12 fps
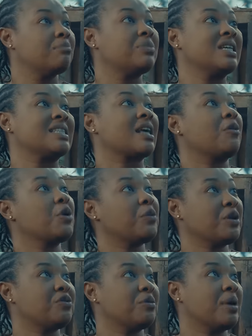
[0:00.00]
Please, can we
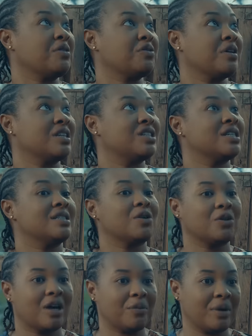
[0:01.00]
wait for my friend? She's
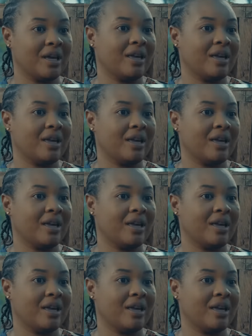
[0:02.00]
on her way